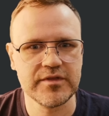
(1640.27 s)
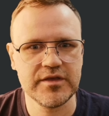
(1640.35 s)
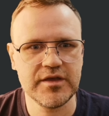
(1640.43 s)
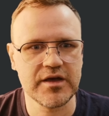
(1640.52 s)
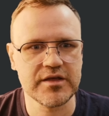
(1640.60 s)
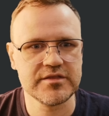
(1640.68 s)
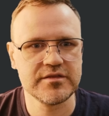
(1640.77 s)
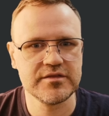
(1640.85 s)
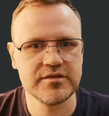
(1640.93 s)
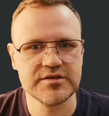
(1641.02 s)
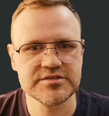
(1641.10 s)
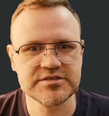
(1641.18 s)
Yeah,
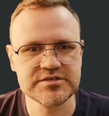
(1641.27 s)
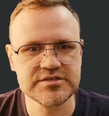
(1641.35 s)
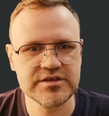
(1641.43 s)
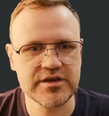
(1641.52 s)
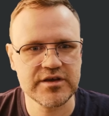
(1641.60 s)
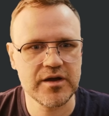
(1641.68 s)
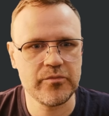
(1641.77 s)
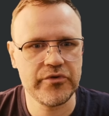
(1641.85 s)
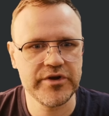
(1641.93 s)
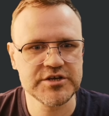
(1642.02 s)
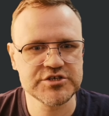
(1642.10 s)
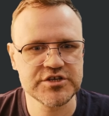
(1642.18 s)
this is the
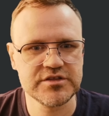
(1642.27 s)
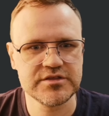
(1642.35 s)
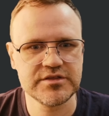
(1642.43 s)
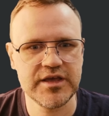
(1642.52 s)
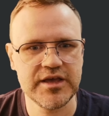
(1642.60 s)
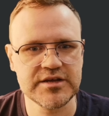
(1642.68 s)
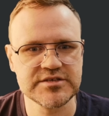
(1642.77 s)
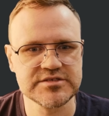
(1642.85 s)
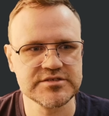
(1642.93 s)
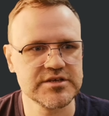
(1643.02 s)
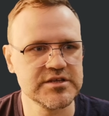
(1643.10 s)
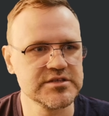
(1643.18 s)
operation
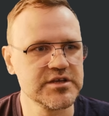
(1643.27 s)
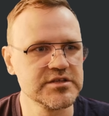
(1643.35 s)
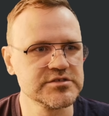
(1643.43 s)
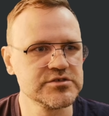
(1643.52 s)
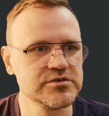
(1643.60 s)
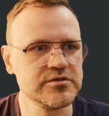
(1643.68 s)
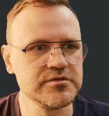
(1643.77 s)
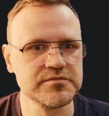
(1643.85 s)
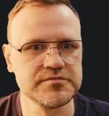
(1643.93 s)
text and so on.